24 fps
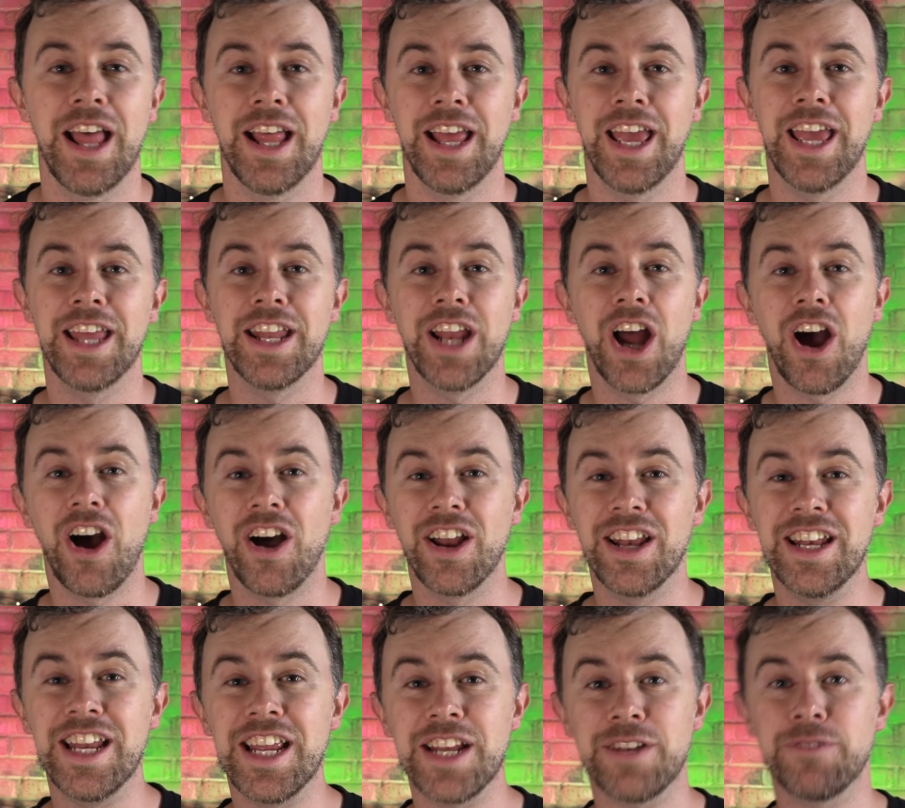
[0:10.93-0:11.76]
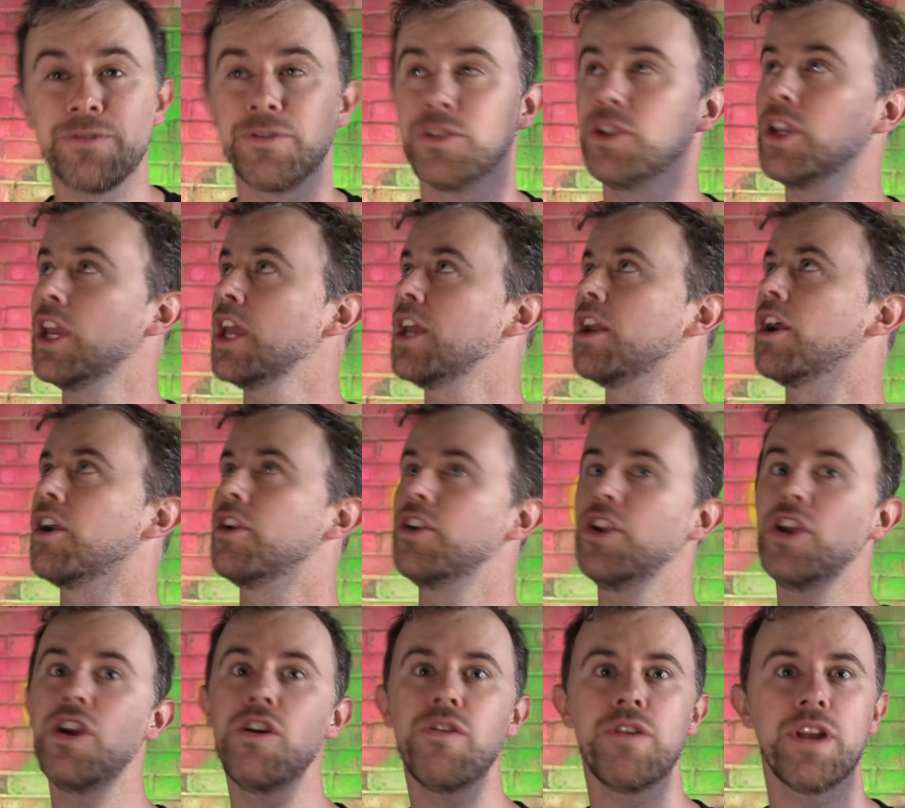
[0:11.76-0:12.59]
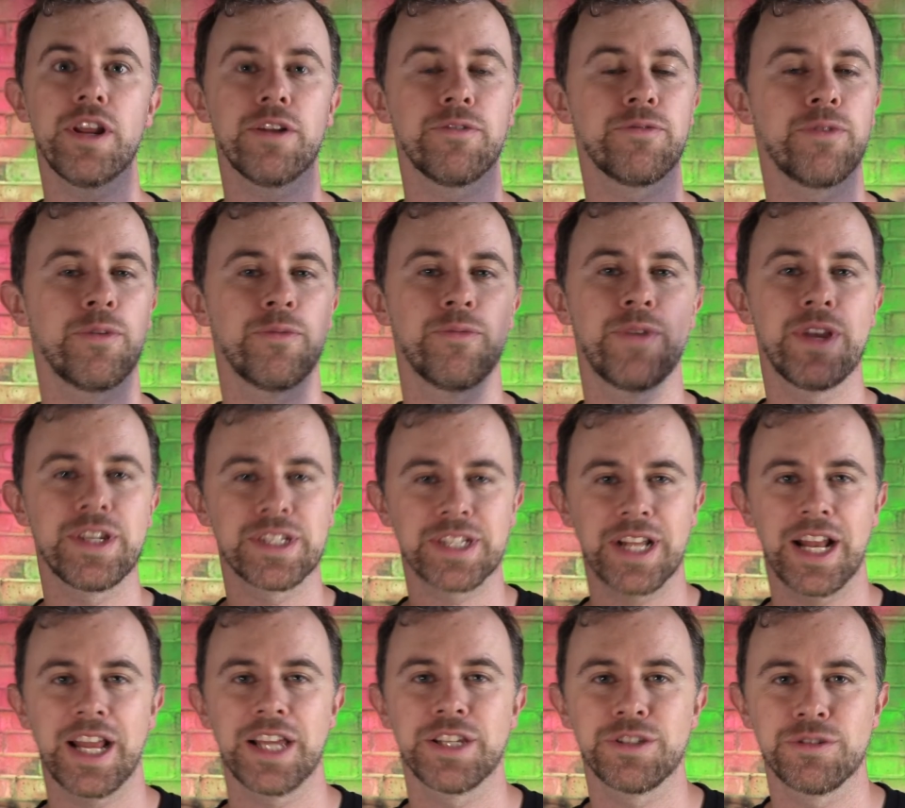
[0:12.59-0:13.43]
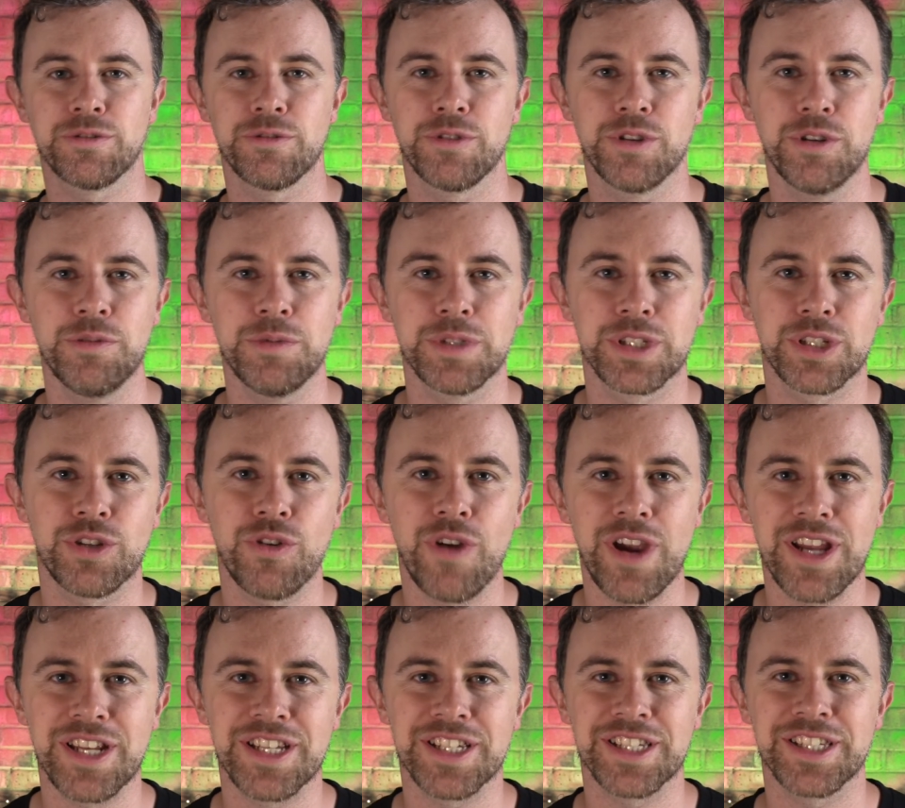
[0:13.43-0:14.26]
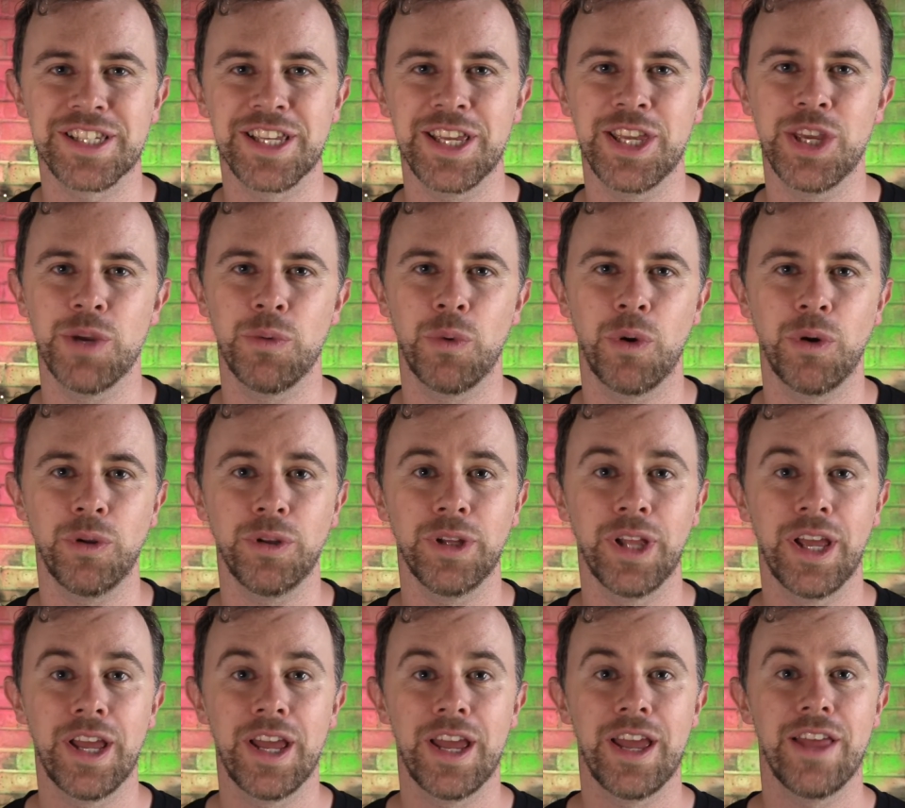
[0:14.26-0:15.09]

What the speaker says: in our new LitFilmFest classroom. It's great to see you all.